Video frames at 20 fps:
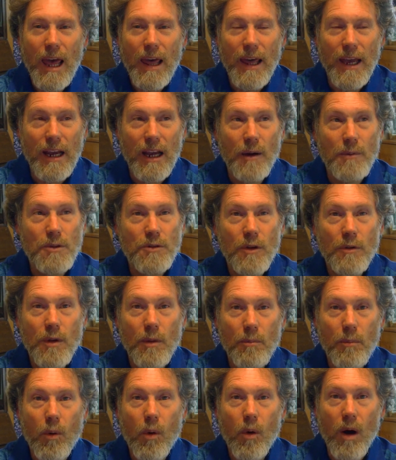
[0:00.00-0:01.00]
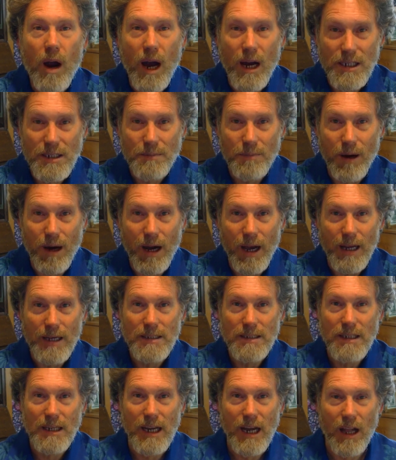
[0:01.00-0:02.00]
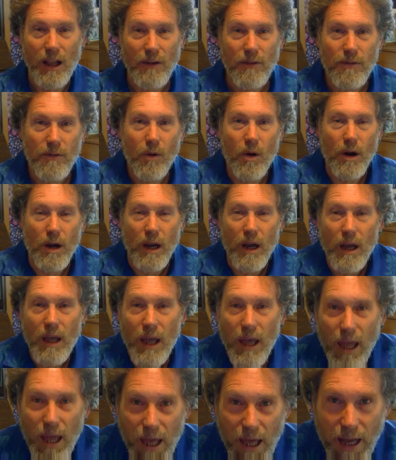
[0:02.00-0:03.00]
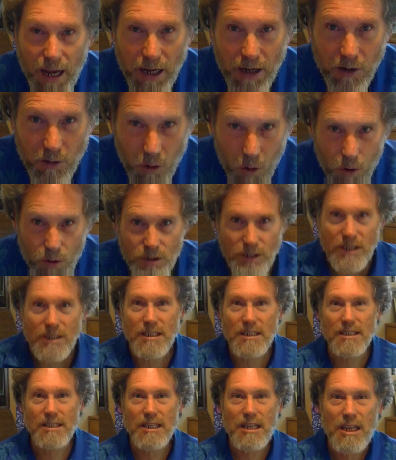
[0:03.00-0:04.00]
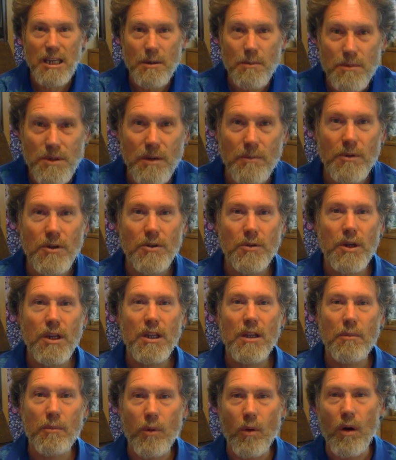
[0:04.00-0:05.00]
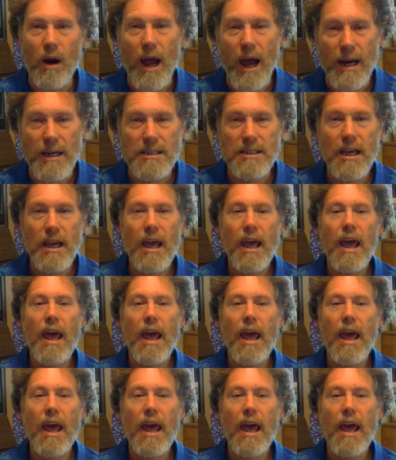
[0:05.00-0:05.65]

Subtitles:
It comes from the borax mines in California, and it grows as seams in between the borax.